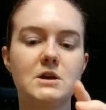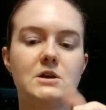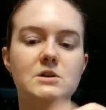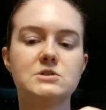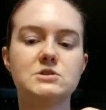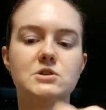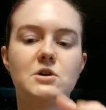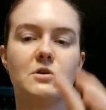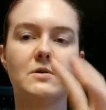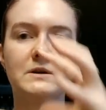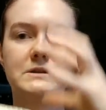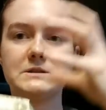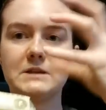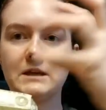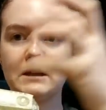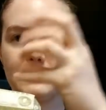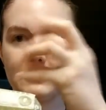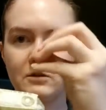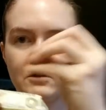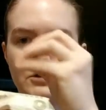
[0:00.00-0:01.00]
So it's
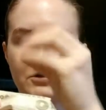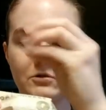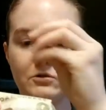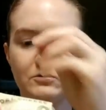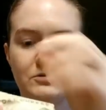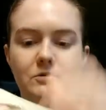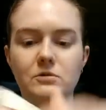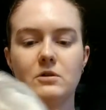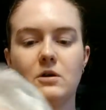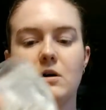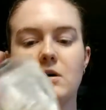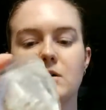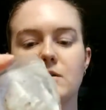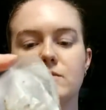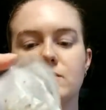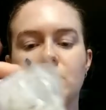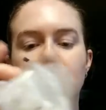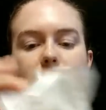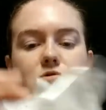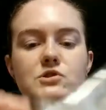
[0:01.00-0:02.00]
like the little log
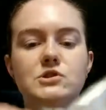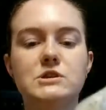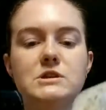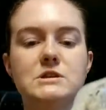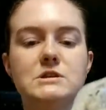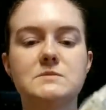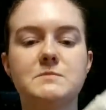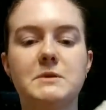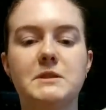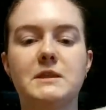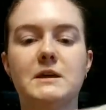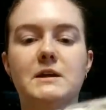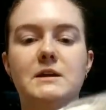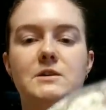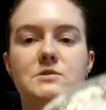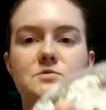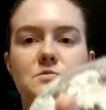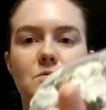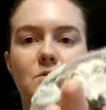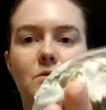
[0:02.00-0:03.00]
of goat cheese, but then
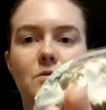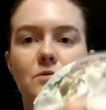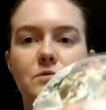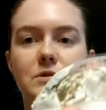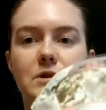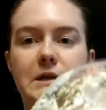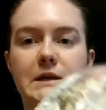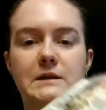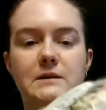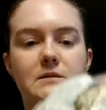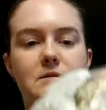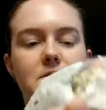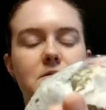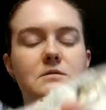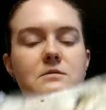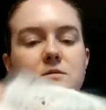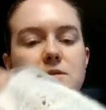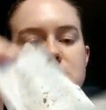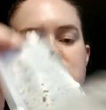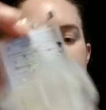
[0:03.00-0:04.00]
it's rolled in,
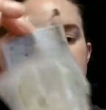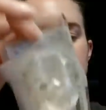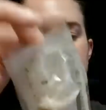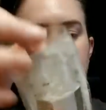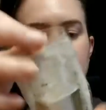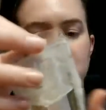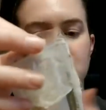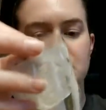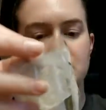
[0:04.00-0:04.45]
let's see,